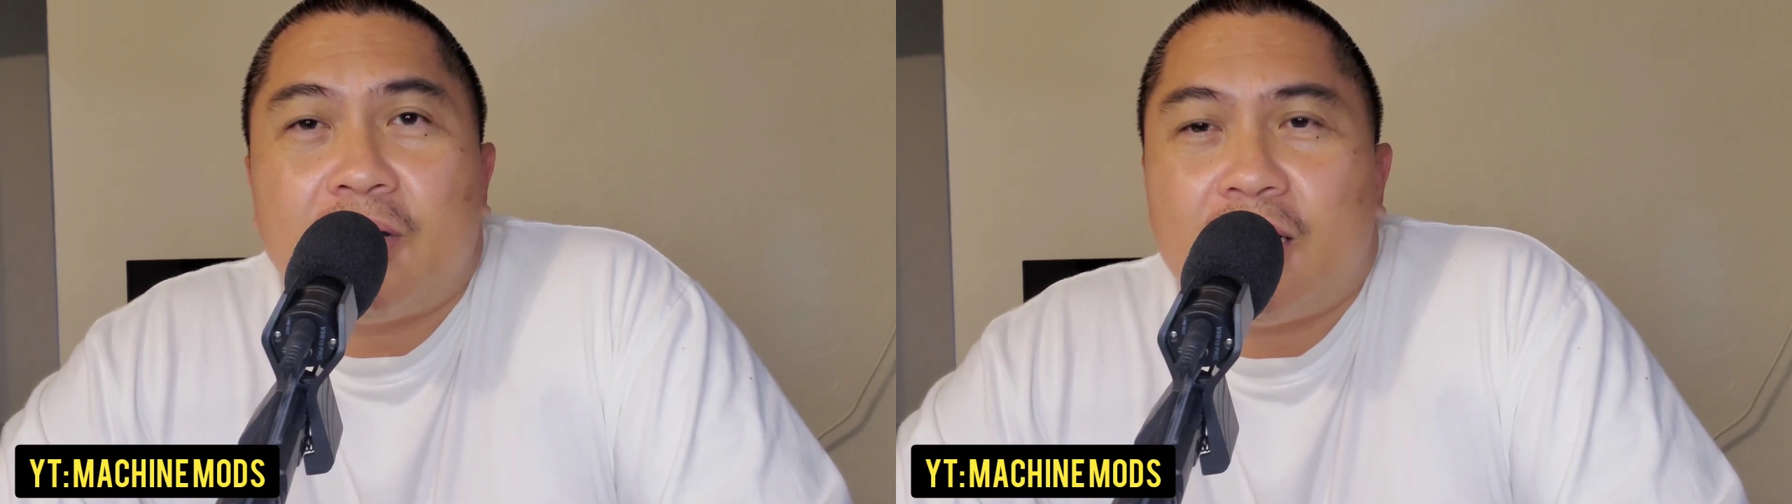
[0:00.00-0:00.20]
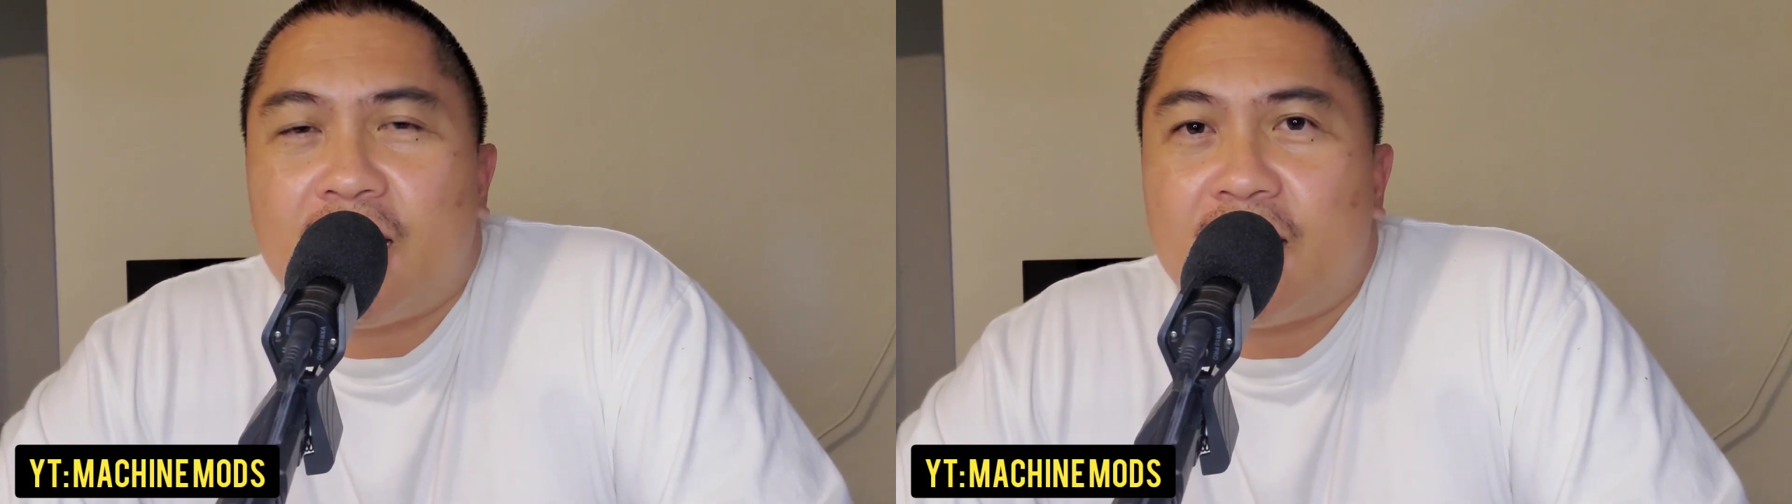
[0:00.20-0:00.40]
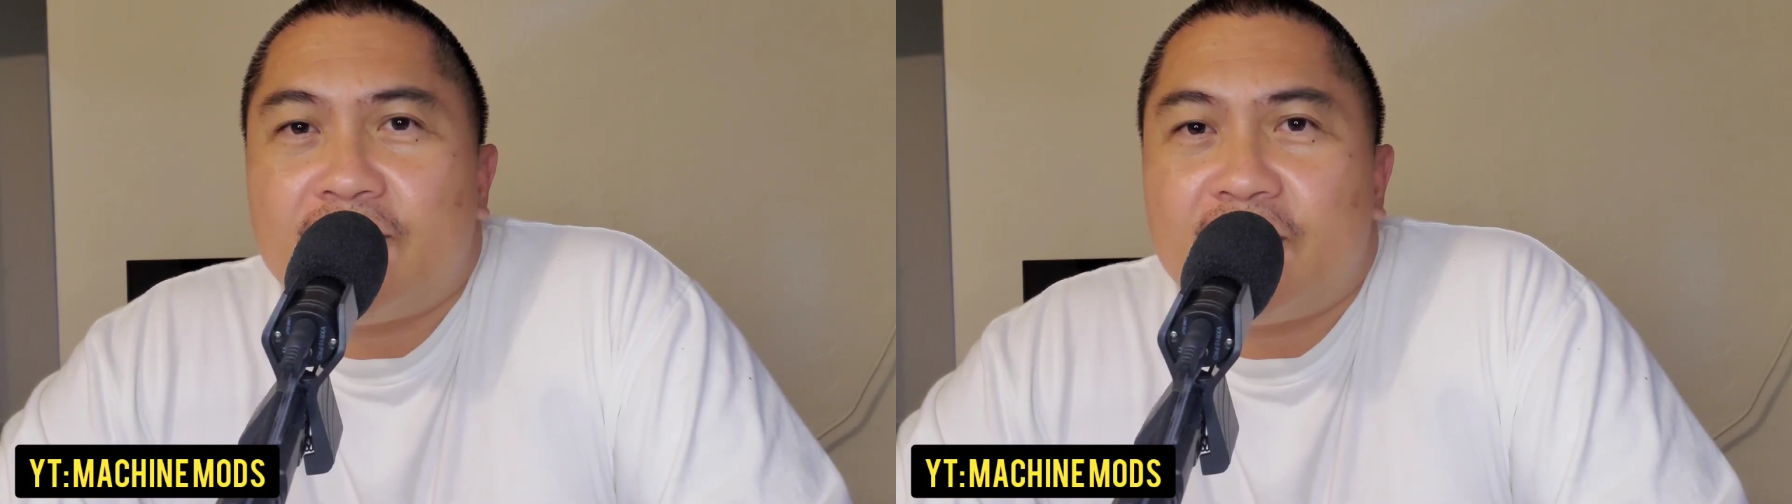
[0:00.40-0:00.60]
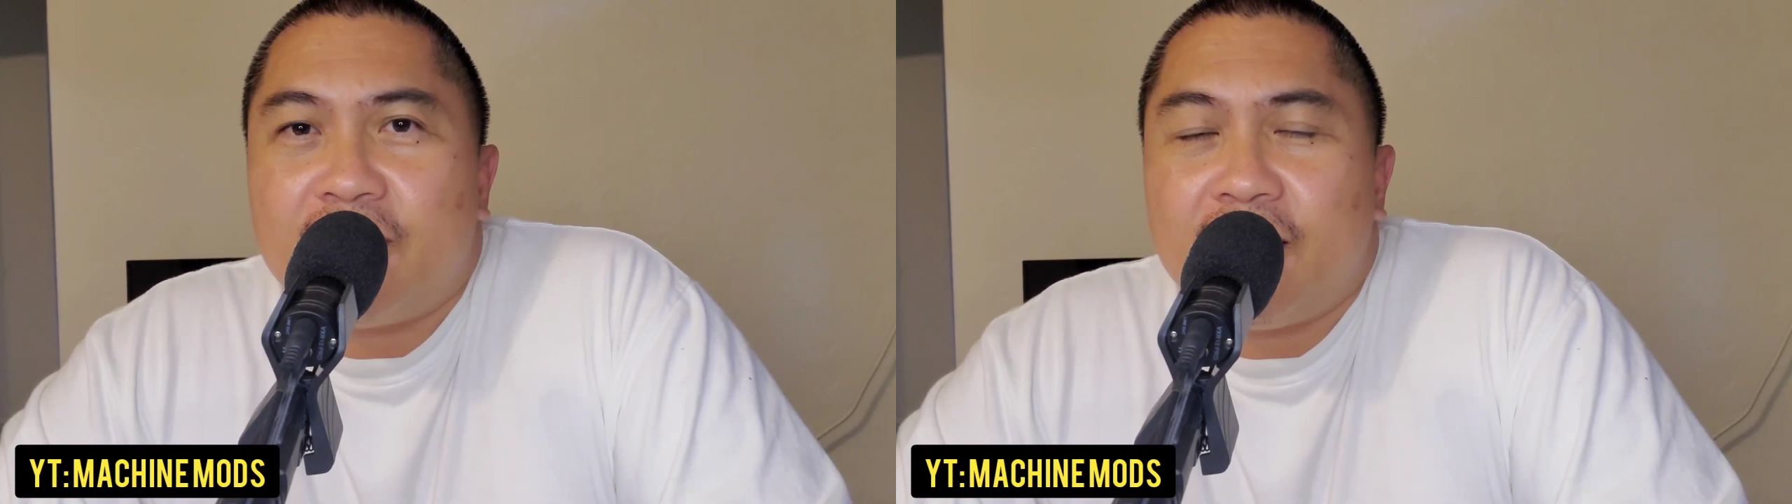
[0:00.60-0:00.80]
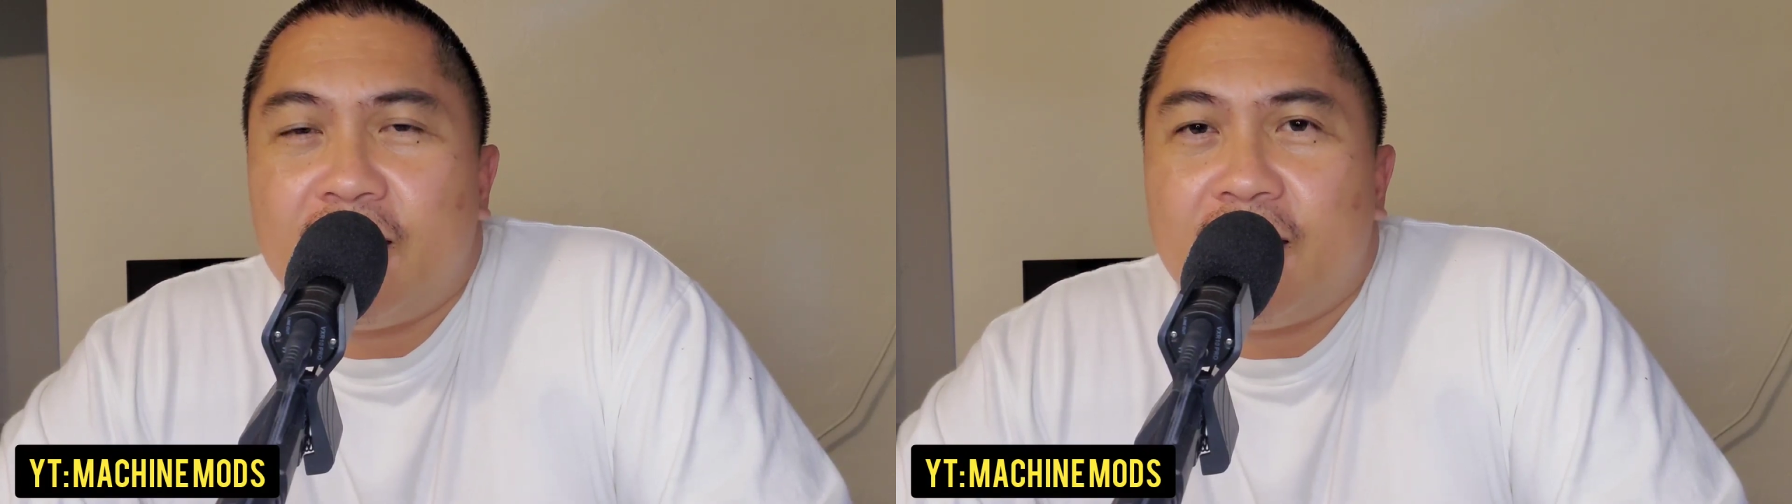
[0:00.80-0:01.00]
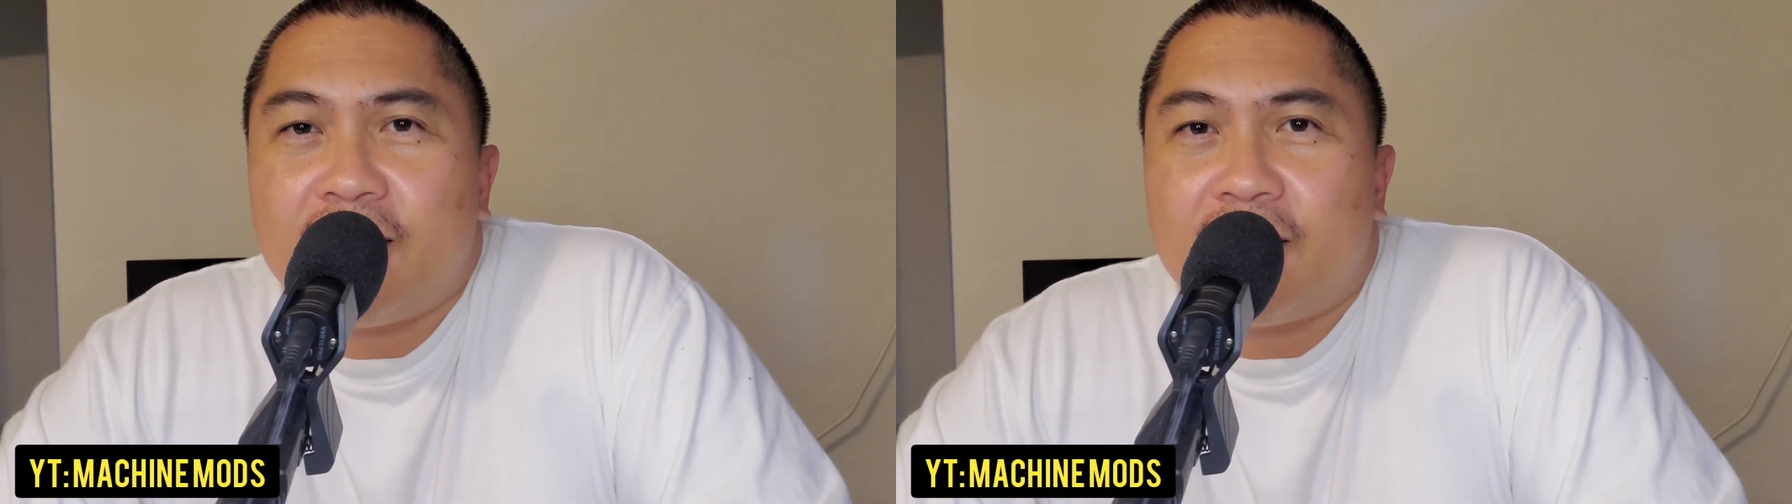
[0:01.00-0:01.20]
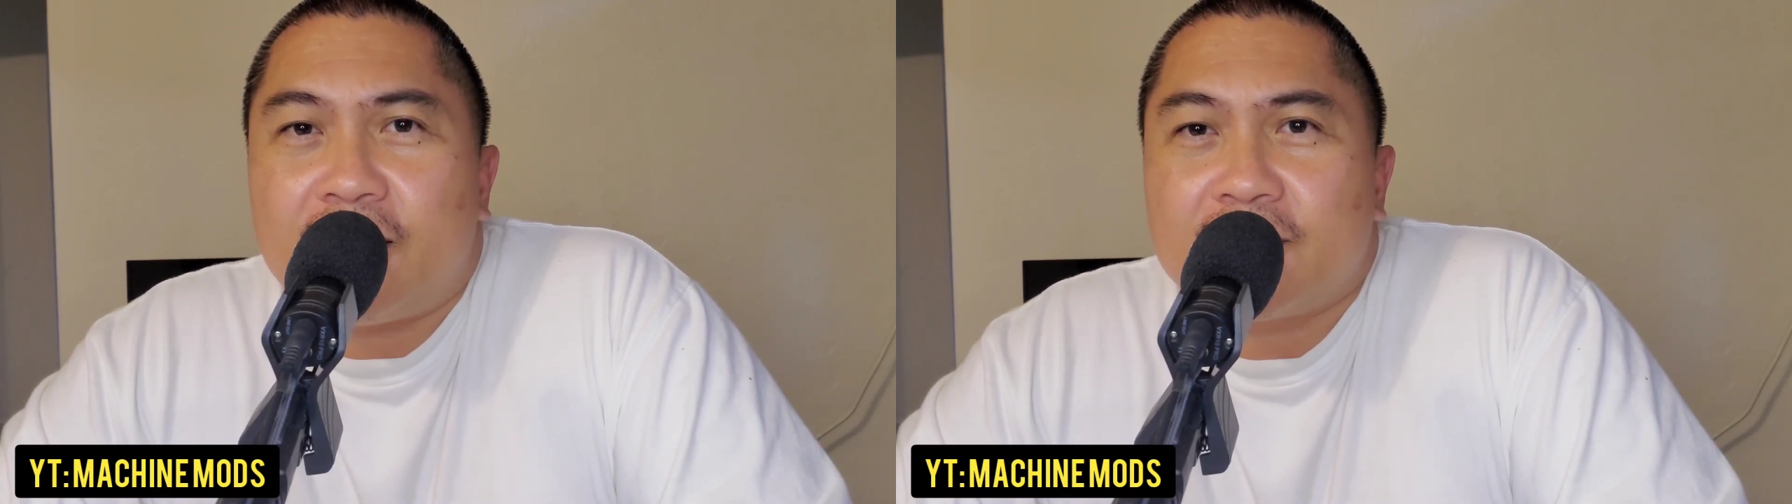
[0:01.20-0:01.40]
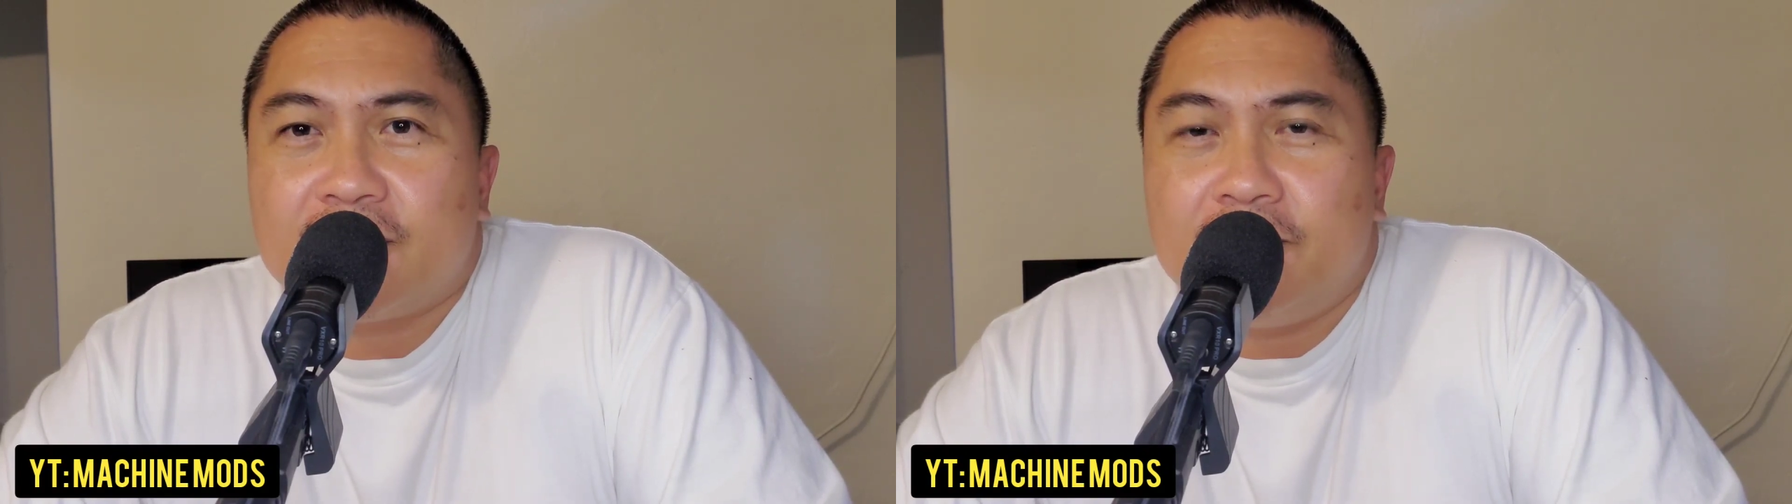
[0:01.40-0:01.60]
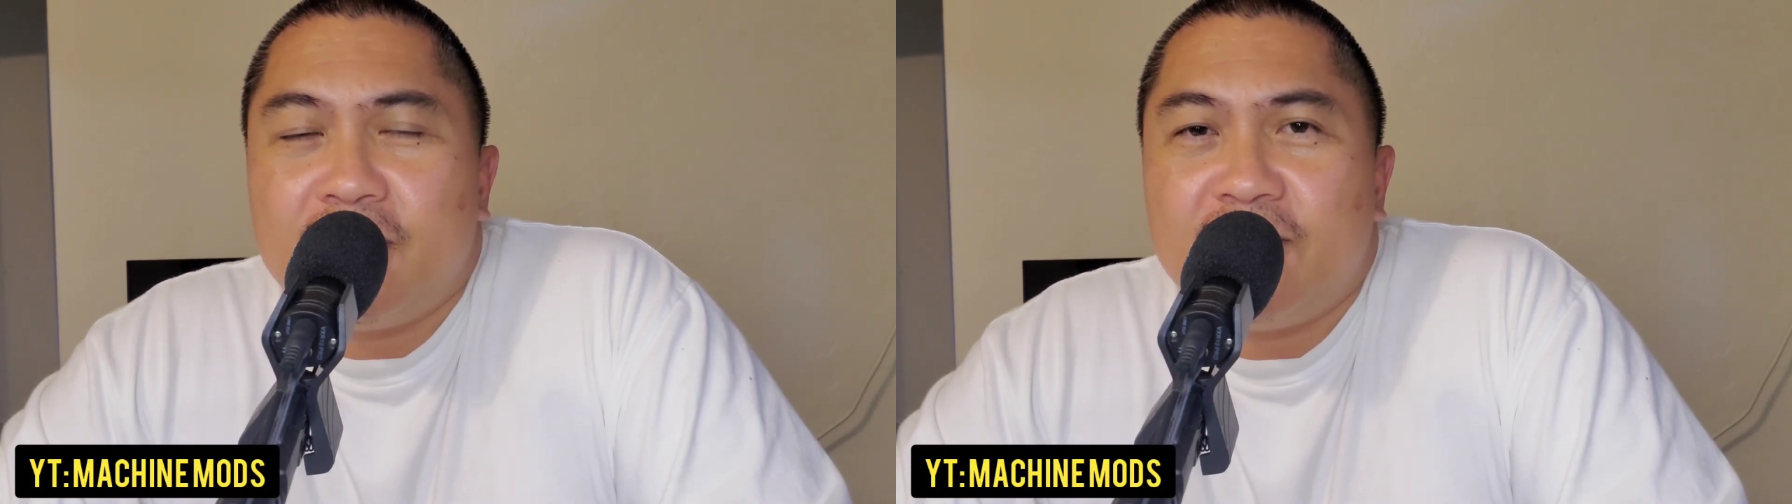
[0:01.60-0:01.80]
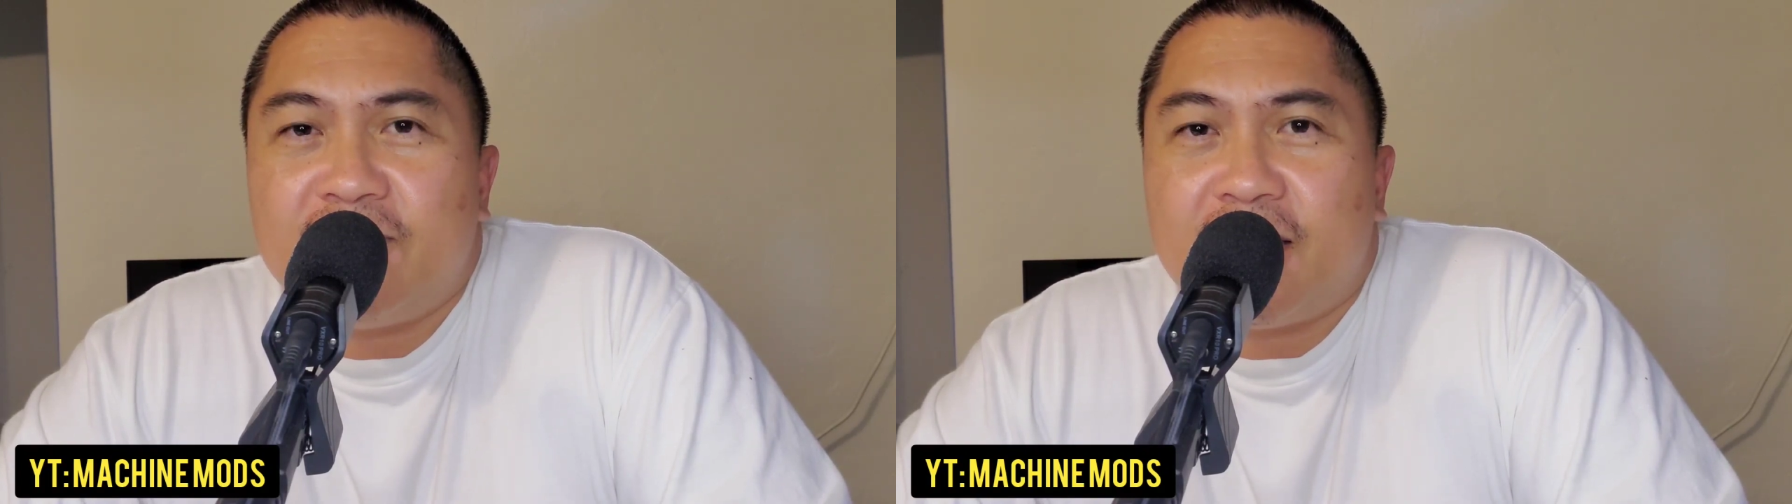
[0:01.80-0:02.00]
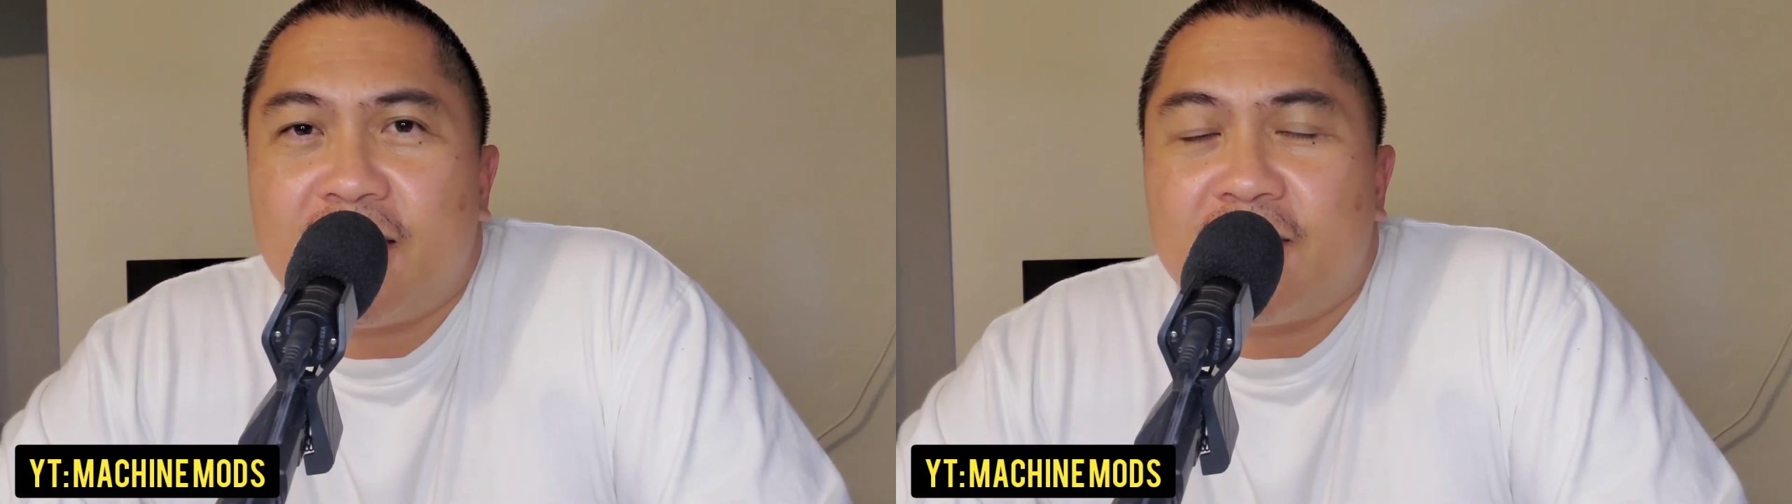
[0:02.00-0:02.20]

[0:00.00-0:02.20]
I have a minivan